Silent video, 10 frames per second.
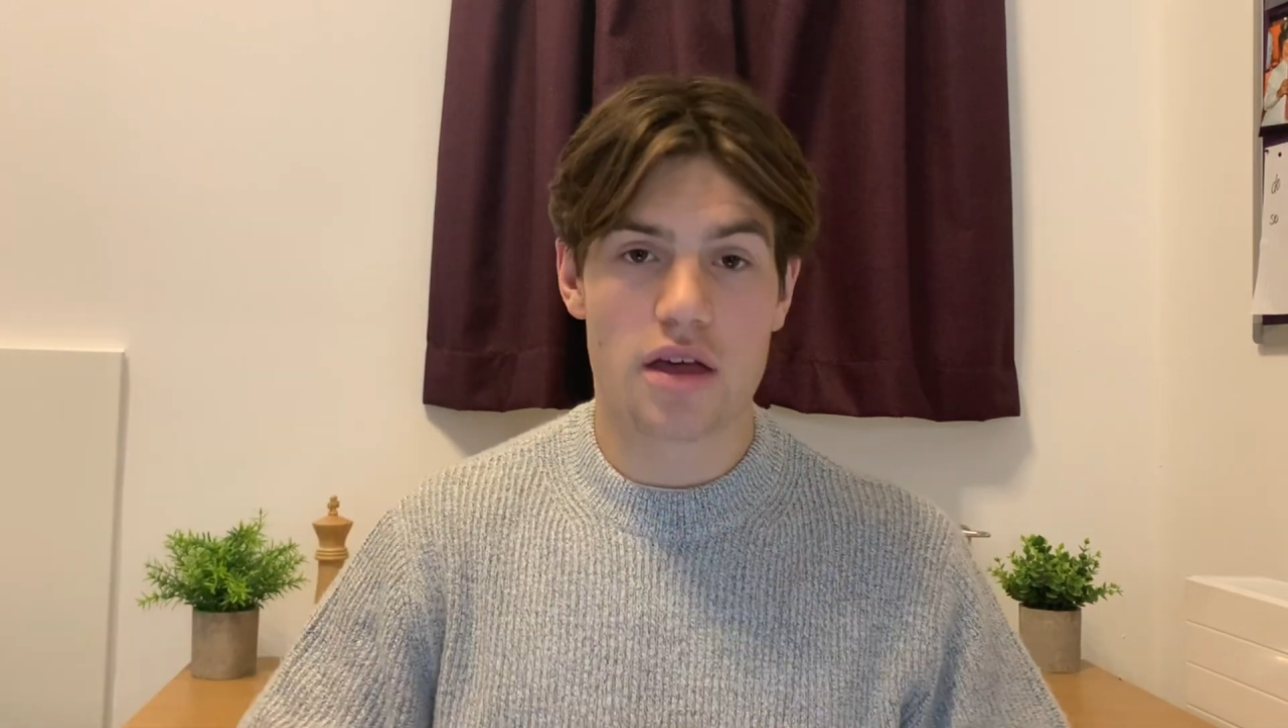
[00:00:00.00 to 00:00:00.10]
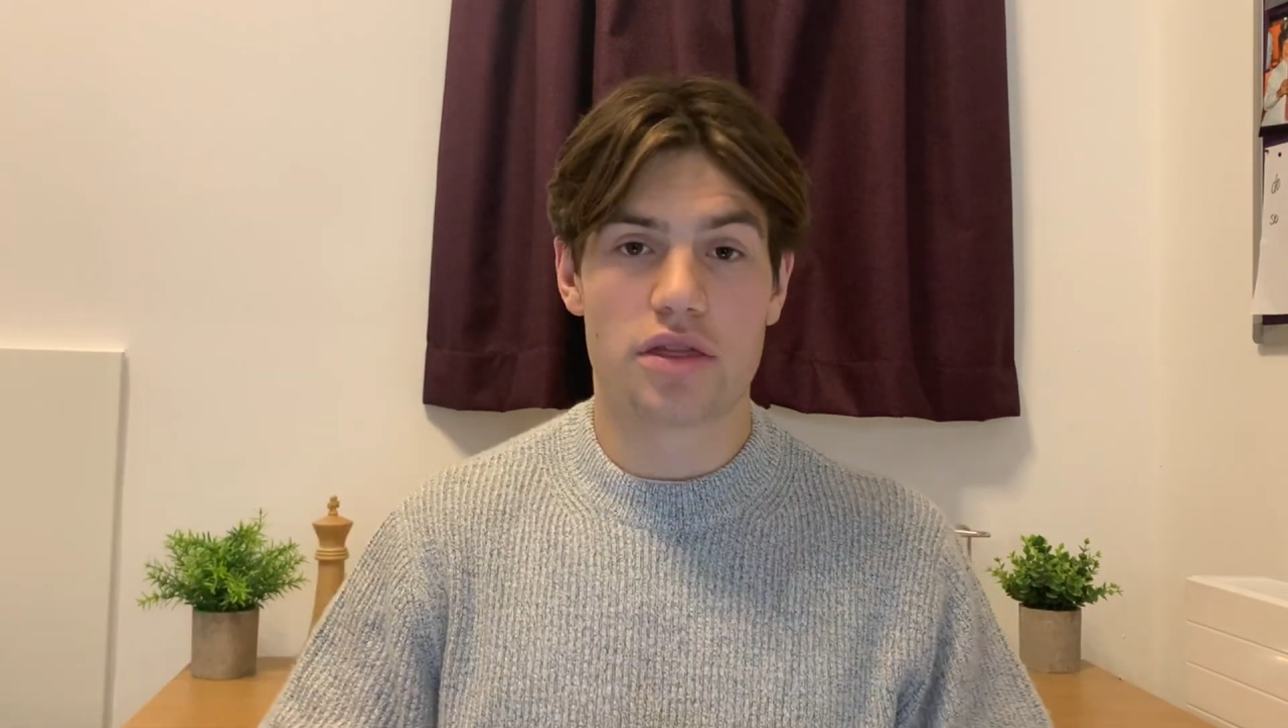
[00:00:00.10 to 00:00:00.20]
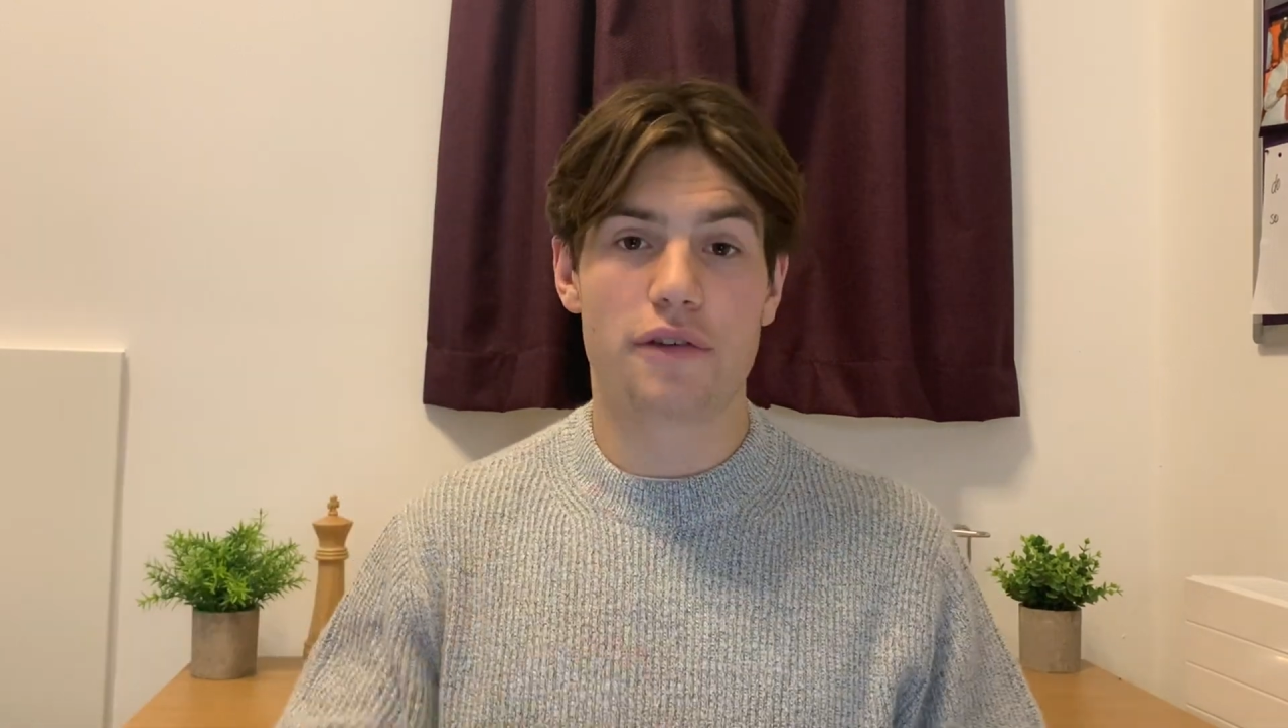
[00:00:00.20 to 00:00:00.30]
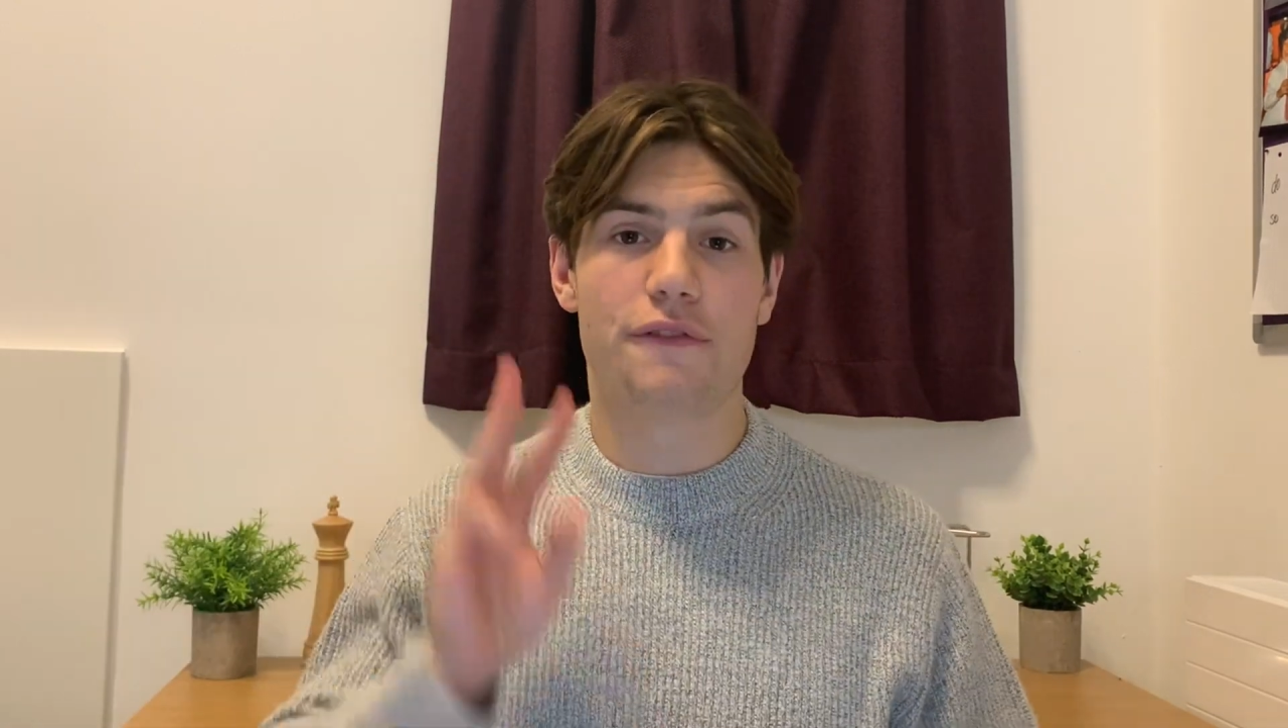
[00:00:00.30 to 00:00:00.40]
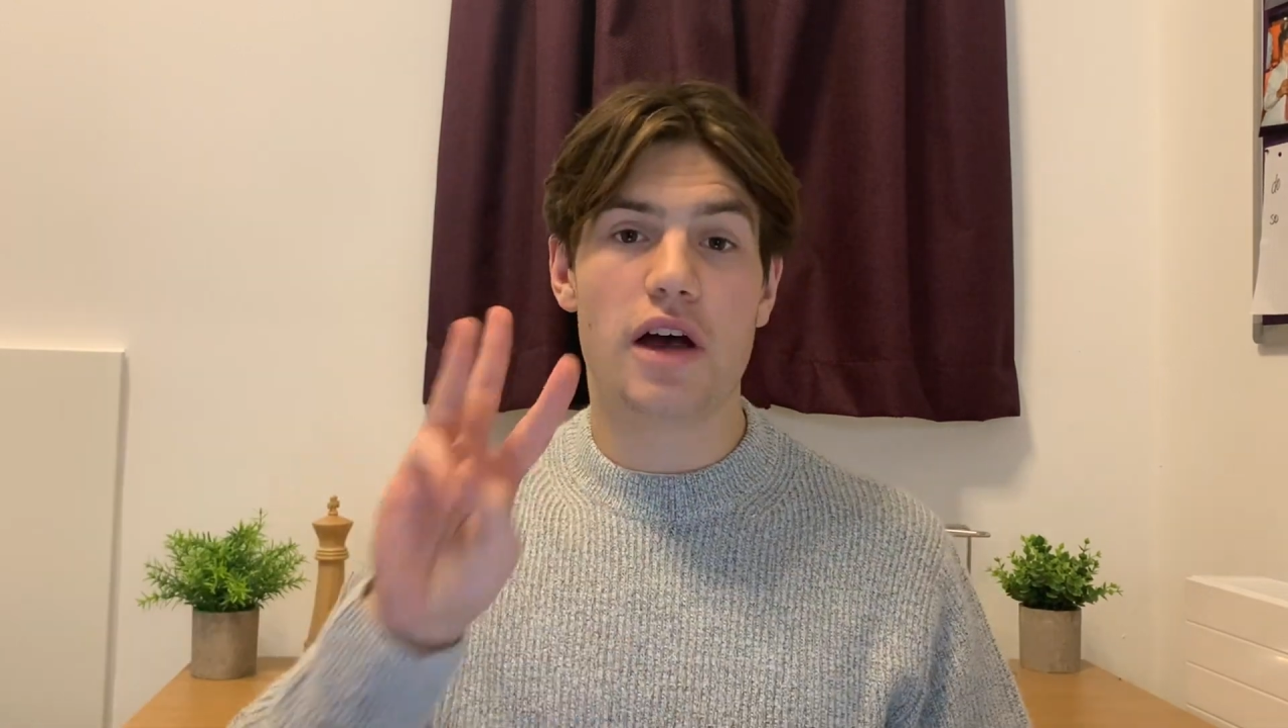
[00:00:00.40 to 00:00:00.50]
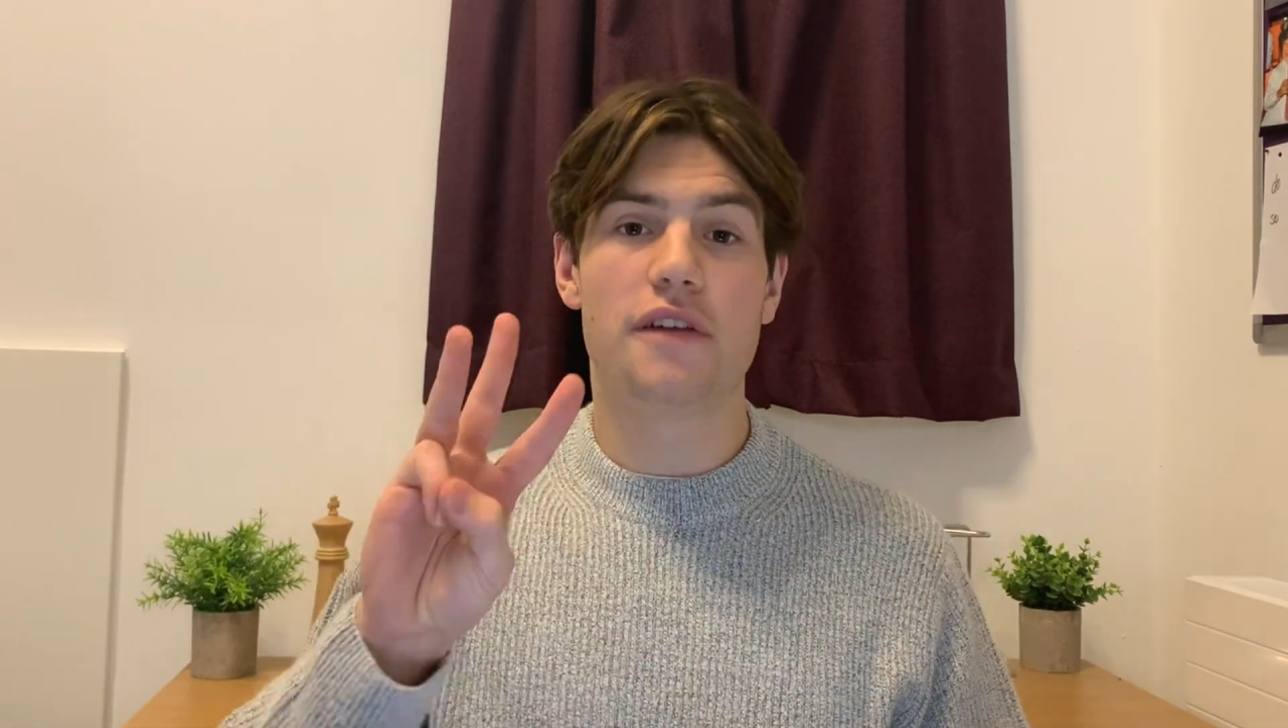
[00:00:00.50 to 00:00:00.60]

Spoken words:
The third